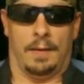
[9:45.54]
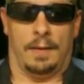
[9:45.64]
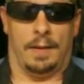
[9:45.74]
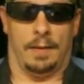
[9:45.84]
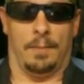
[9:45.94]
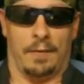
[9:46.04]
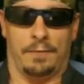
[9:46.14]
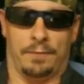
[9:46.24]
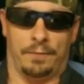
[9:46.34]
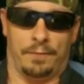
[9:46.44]
in my
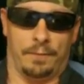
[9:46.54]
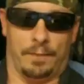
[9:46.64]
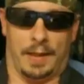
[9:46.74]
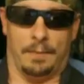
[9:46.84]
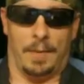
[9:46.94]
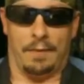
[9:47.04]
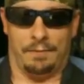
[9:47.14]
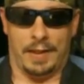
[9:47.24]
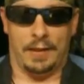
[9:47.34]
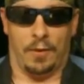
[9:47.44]
in my video